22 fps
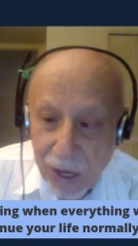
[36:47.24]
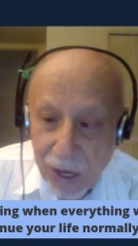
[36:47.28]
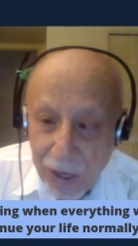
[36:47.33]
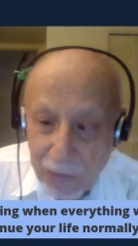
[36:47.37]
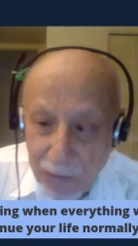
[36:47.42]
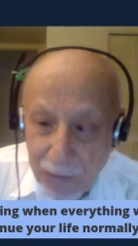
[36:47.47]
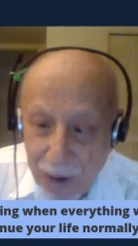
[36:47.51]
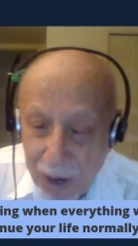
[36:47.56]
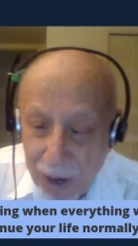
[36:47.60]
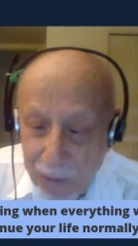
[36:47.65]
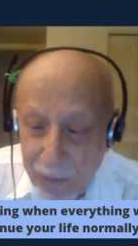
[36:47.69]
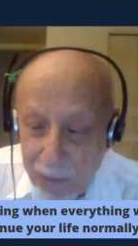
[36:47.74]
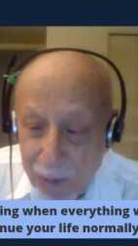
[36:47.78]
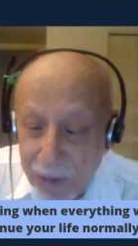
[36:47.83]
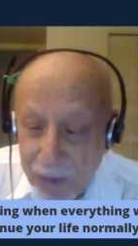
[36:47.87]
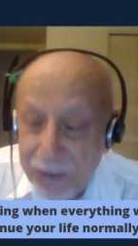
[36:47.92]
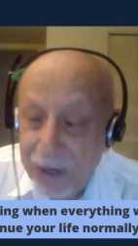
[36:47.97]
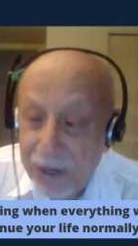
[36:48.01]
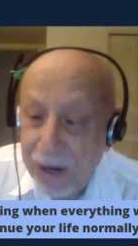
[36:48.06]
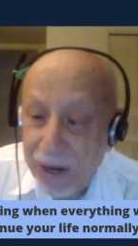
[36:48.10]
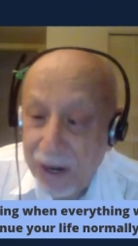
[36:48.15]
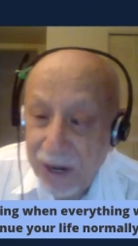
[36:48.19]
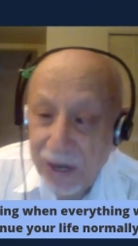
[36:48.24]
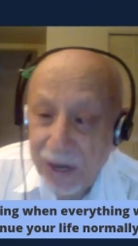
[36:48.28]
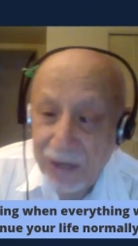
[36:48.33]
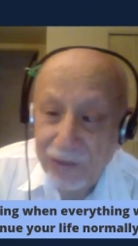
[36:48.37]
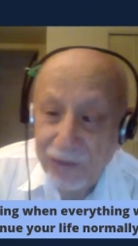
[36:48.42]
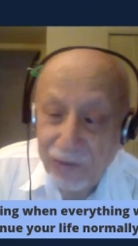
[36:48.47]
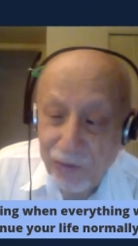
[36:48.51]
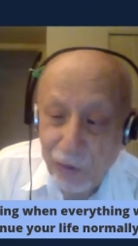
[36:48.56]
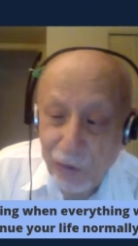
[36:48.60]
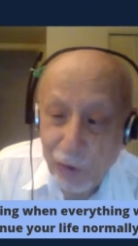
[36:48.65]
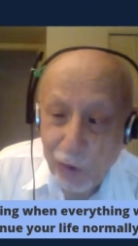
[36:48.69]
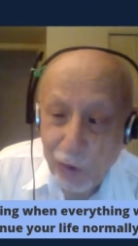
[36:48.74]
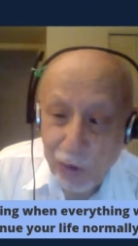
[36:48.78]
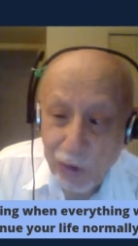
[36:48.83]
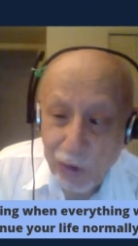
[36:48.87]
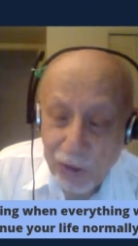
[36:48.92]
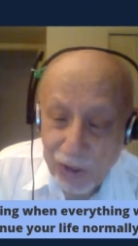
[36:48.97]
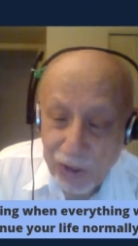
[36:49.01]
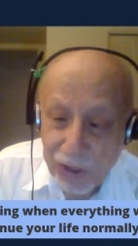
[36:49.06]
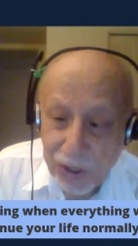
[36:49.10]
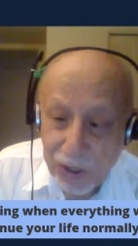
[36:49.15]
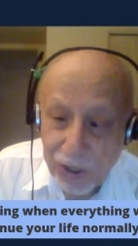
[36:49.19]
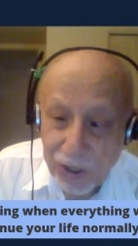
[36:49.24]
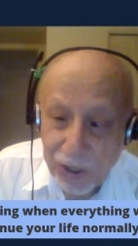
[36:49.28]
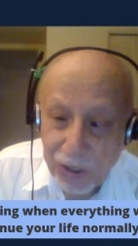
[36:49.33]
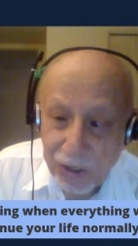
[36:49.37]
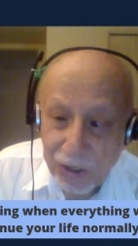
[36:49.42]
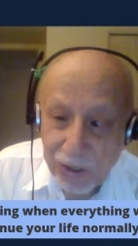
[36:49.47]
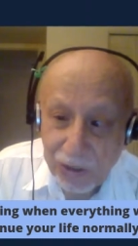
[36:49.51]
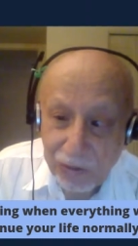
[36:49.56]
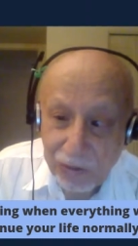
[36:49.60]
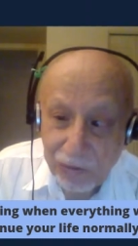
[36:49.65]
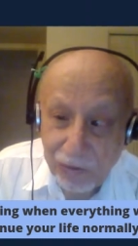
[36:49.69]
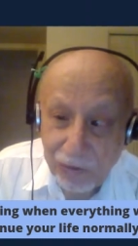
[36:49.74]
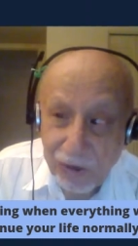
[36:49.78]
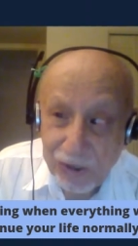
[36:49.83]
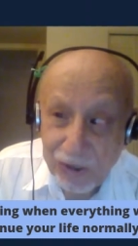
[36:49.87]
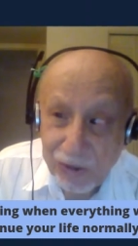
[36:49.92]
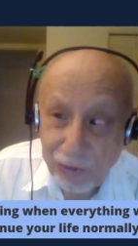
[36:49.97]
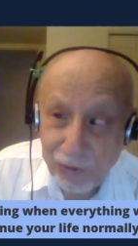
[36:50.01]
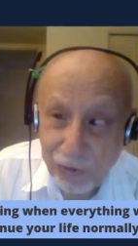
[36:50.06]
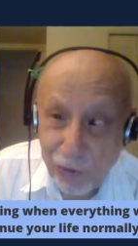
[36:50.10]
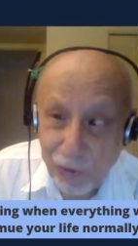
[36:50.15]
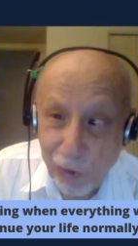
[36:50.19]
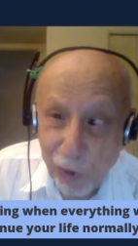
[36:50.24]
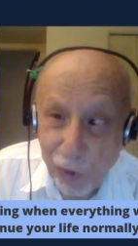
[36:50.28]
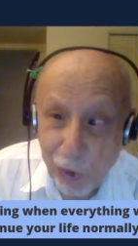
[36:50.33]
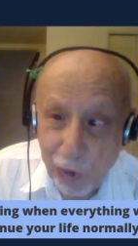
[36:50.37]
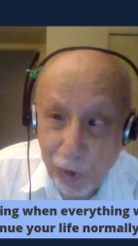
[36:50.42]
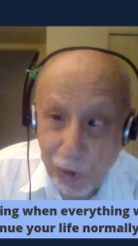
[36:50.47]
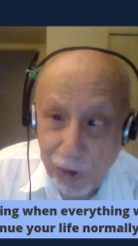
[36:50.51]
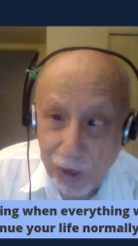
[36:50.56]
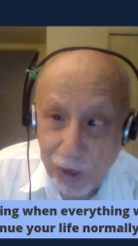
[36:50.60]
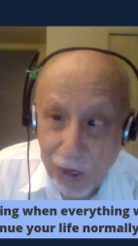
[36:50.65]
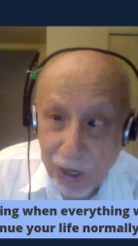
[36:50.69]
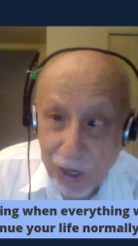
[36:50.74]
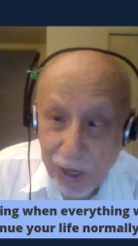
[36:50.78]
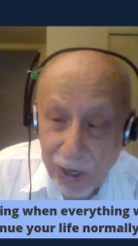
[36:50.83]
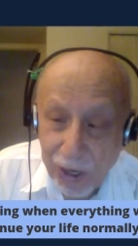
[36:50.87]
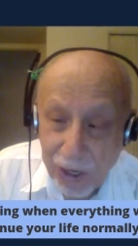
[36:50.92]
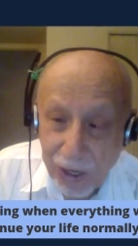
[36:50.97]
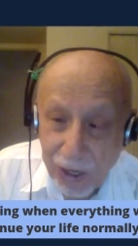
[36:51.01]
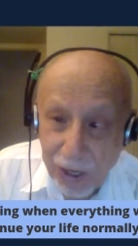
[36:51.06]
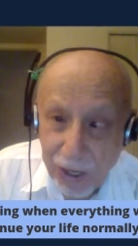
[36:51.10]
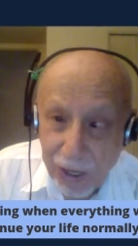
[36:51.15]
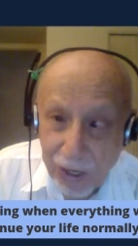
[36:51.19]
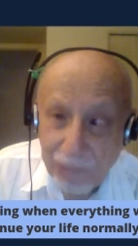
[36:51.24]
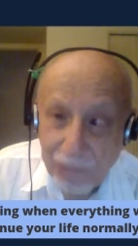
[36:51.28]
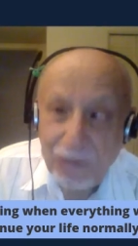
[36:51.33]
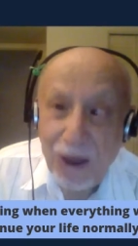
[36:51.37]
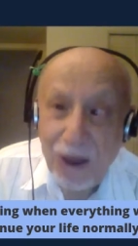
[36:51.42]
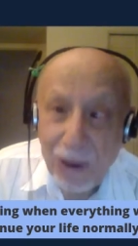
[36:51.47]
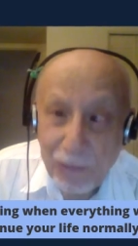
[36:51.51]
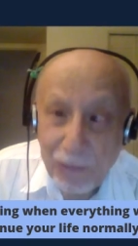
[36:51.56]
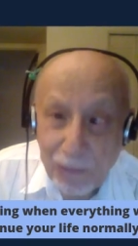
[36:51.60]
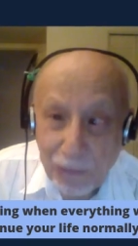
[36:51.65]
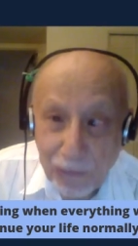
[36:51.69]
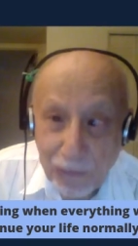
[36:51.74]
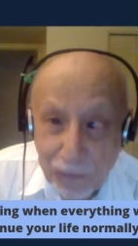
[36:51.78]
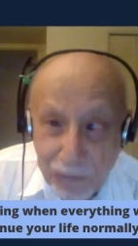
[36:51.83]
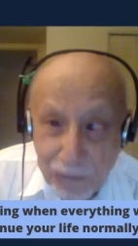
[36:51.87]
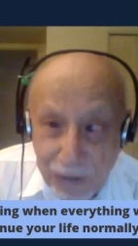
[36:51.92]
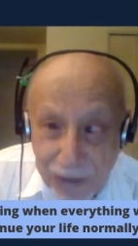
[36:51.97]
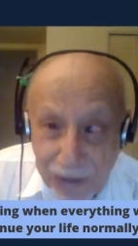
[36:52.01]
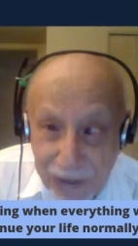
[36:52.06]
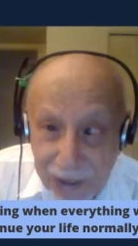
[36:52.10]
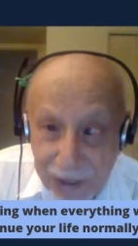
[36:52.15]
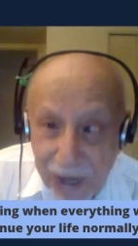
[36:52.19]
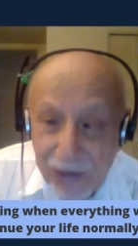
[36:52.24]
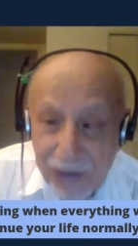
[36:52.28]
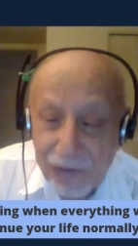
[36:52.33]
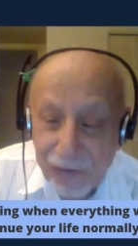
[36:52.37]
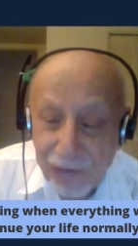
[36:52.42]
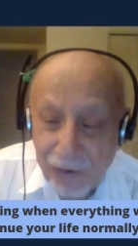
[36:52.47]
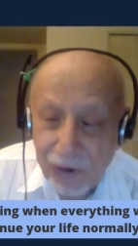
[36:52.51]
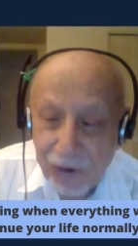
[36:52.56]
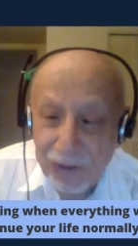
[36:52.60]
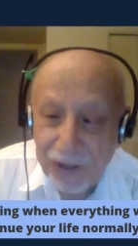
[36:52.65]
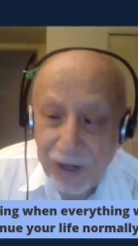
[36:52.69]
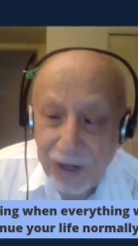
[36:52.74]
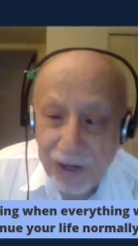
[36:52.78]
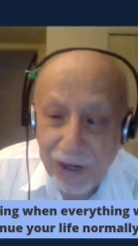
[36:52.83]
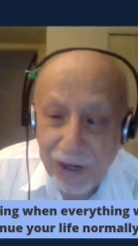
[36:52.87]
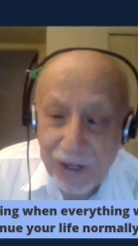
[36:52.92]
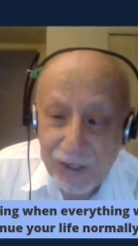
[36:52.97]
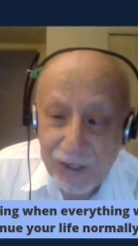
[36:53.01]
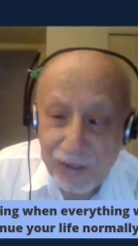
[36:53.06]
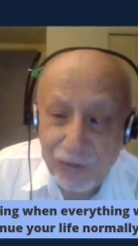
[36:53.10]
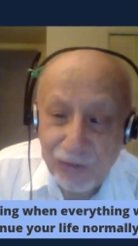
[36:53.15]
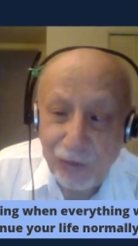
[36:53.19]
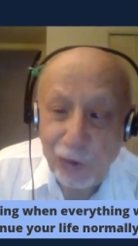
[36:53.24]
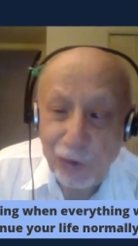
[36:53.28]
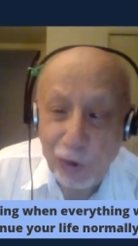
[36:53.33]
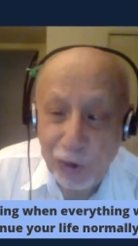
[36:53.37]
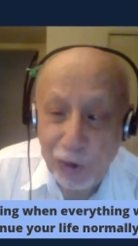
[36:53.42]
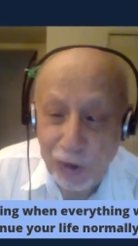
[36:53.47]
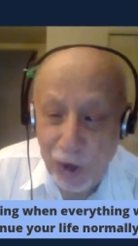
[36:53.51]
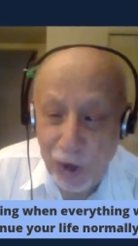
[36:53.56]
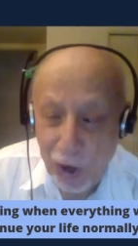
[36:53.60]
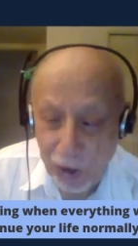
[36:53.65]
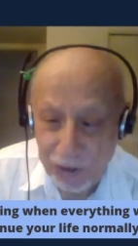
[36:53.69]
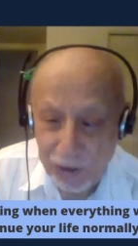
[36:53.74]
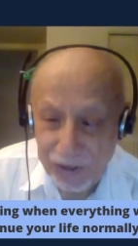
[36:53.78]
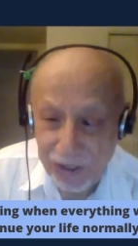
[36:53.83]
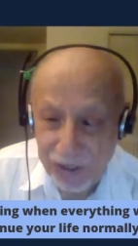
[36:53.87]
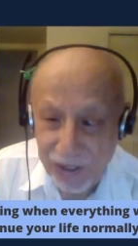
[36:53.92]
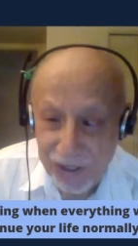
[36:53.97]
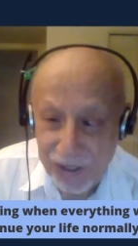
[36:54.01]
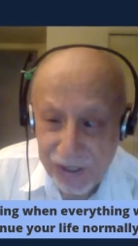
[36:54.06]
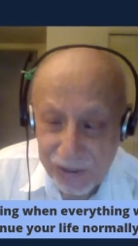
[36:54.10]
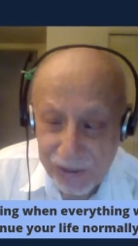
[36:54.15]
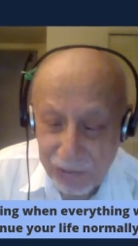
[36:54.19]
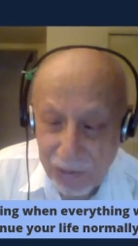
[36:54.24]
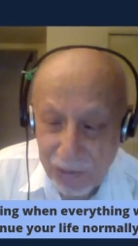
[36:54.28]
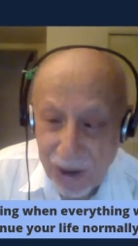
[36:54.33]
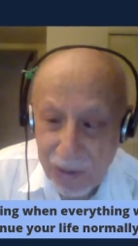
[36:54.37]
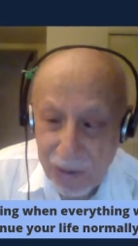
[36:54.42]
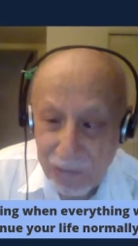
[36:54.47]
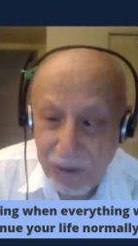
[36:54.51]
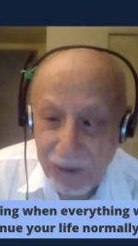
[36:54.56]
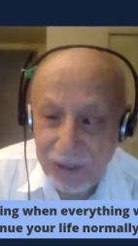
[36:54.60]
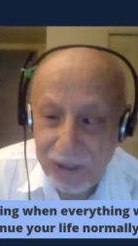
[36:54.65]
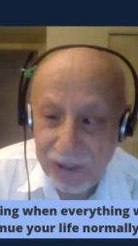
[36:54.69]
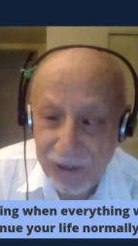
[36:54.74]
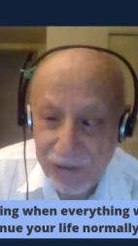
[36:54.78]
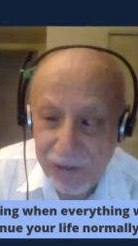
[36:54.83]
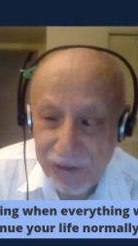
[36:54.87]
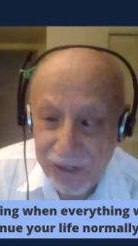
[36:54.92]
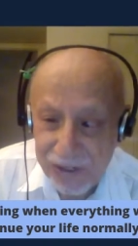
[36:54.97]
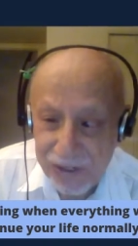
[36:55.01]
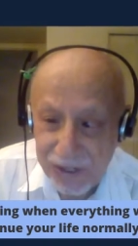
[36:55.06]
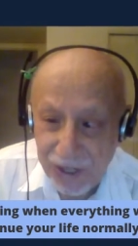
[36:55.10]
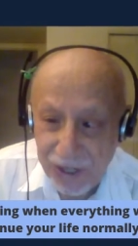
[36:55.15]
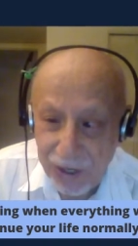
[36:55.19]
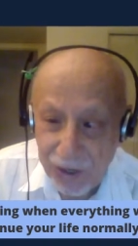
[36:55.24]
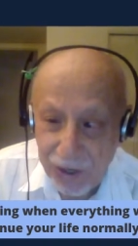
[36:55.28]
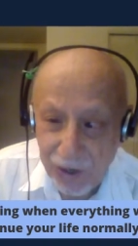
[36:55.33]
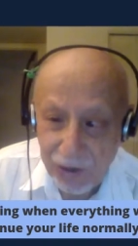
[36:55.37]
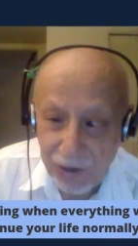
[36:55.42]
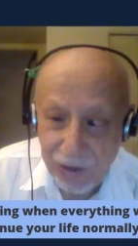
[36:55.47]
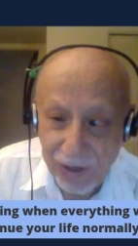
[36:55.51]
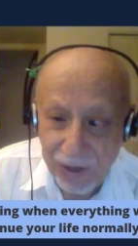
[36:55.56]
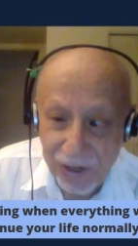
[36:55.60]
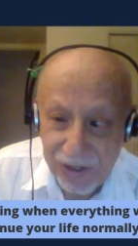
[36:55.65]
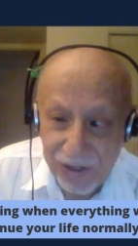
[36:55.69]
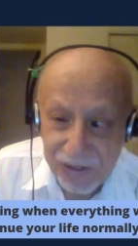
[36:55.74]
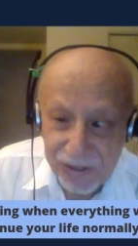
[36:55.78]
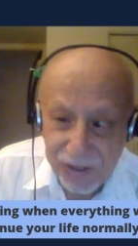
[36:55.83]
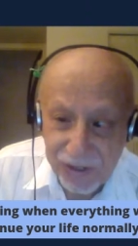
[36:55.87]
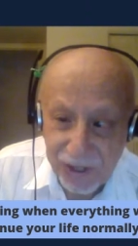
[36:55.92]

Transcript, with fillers: my mother had four, was four. My grandfather has four daughters. My mother was the youngest.